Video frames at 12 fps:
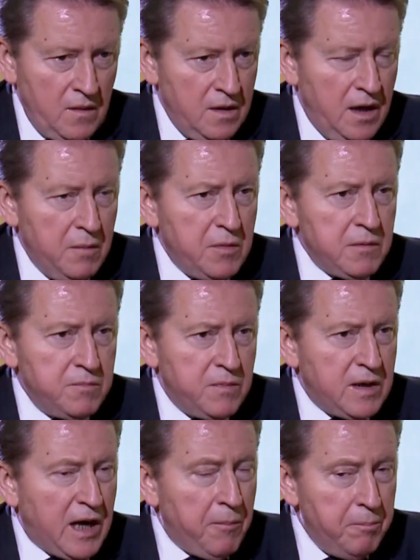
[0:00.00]
I'm com
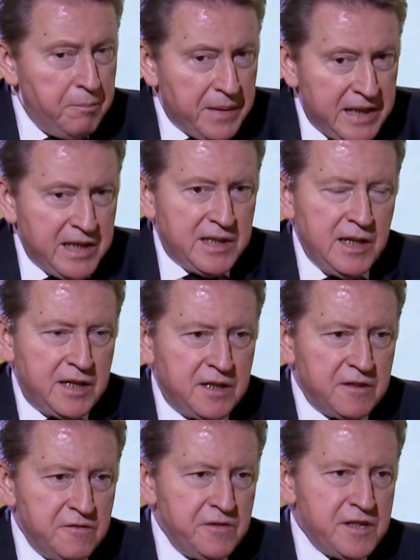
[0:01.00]
completely
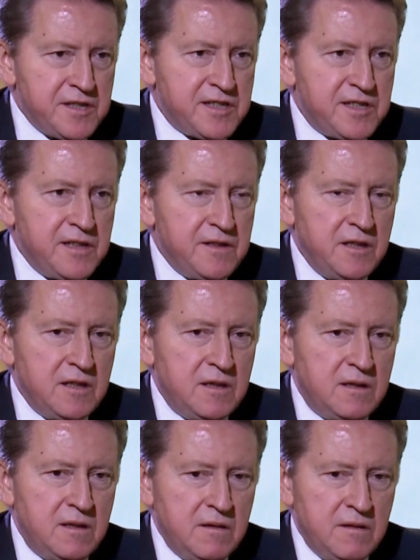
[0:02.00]
convinced that
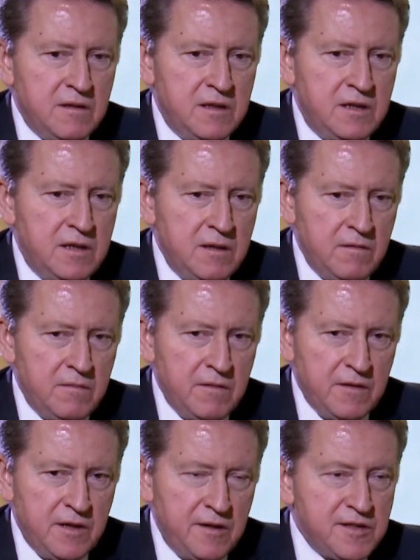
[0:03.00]

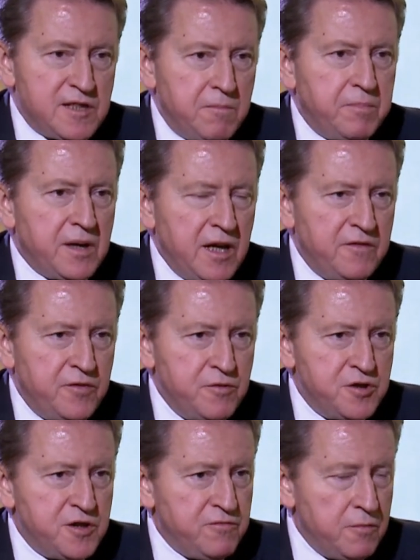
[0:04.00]
the, there is a bright
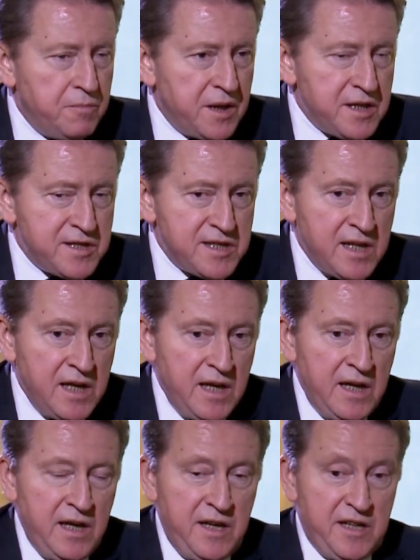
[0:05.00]
future for BRICS
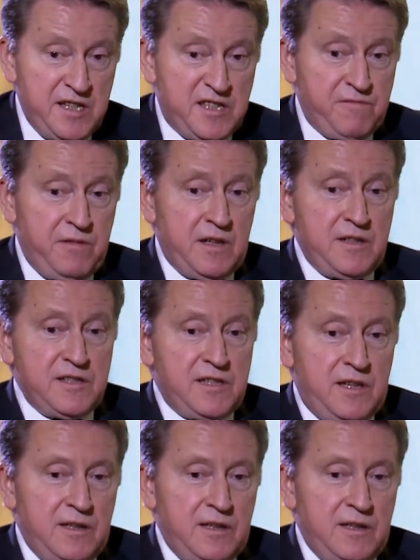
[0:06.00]
as far as the